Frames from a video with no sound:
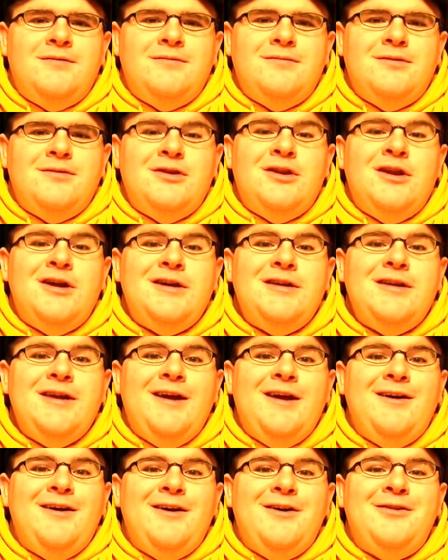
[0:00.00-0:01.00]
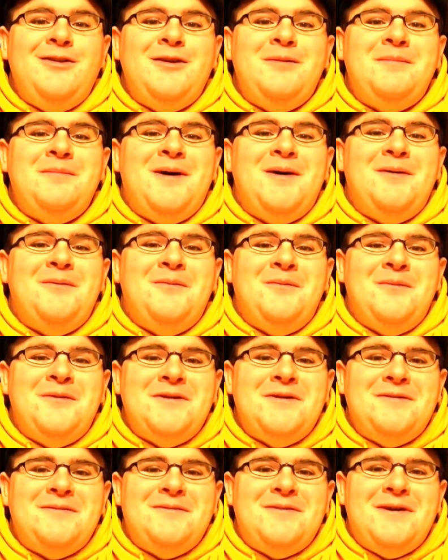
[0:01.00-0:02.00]
Luckily, I only bought
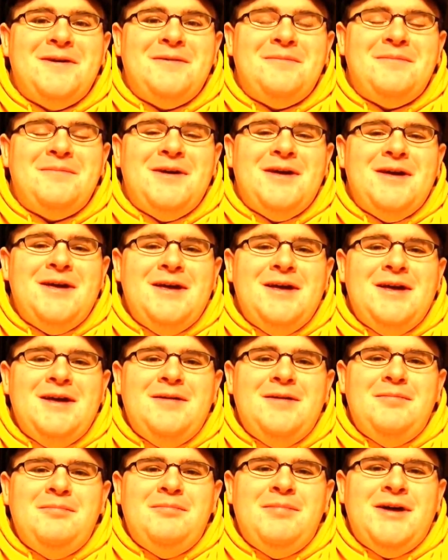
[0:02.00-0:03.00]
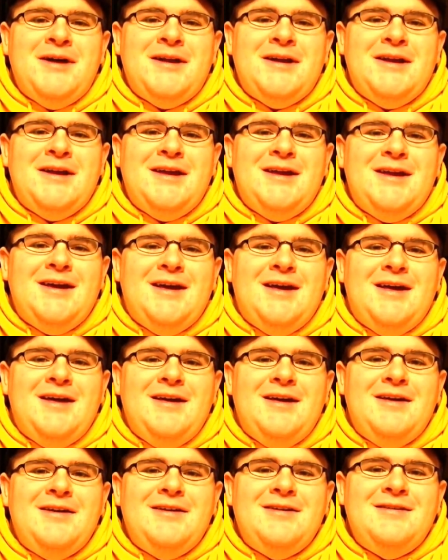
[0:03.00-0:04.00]
1 of them. But
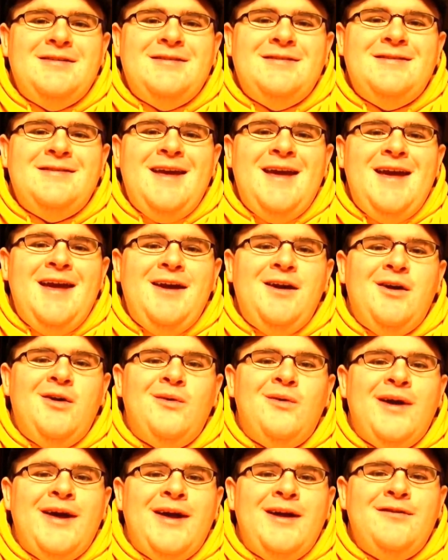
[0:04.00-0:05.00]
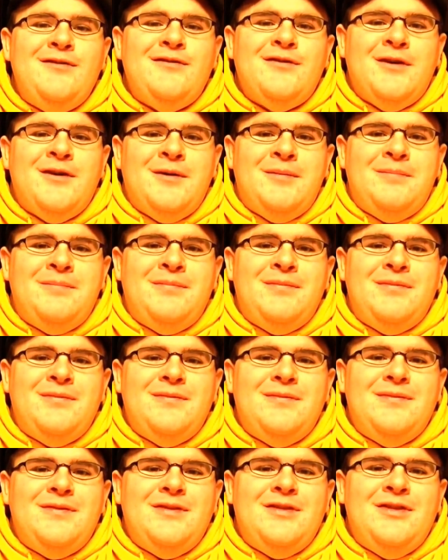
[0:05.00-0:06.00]
stay away from
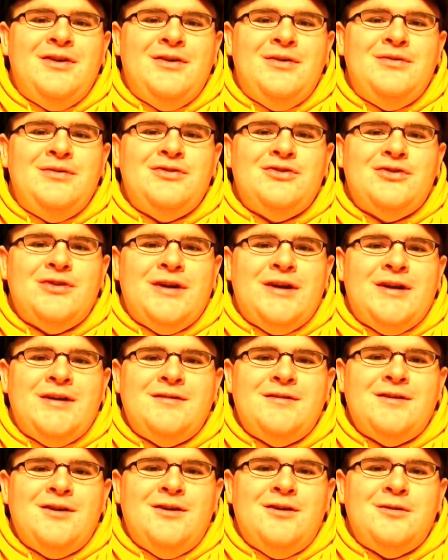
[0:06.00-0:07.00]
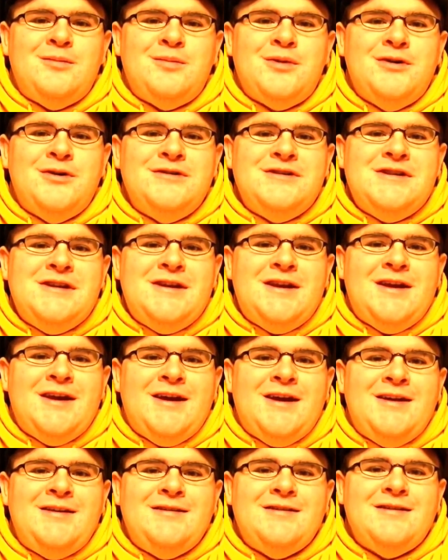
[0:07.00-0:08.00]
those drinks called Protein
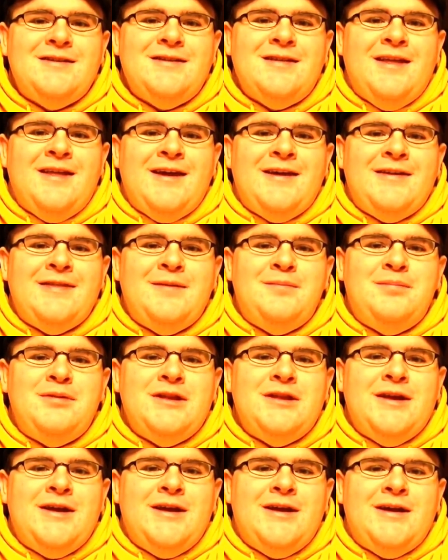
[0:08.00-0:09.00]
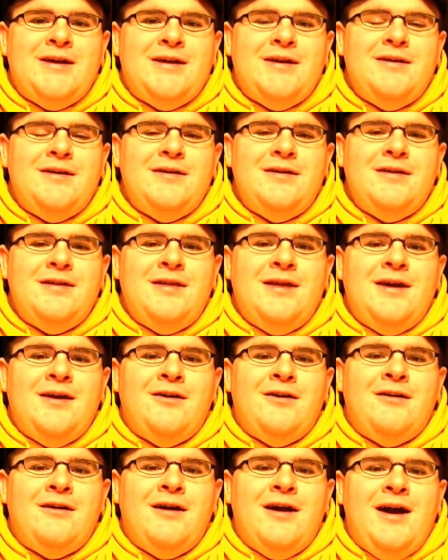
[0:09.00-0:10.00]
Ice like the plague. They
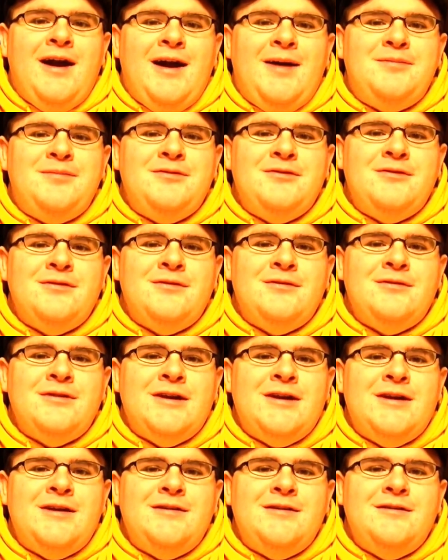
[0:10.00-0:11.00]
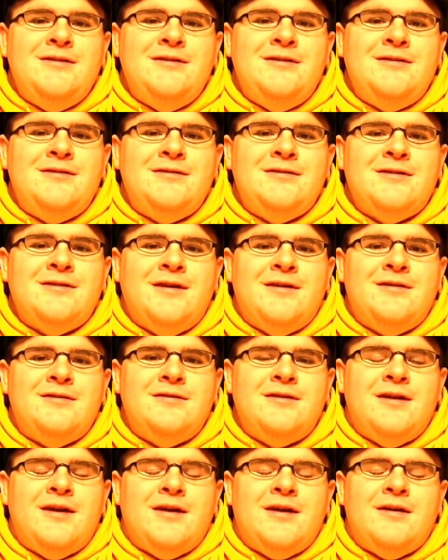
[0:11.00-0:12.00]
are absolutely
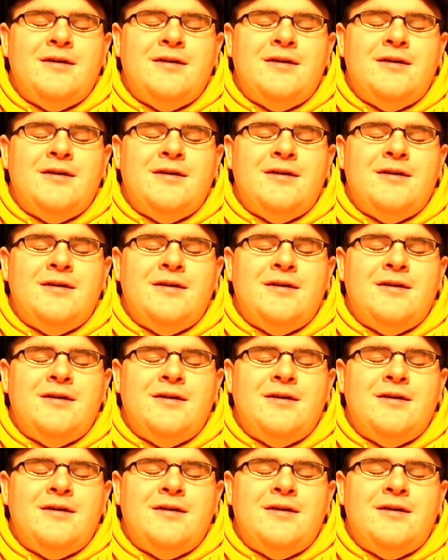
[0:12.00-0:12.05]
disgusting.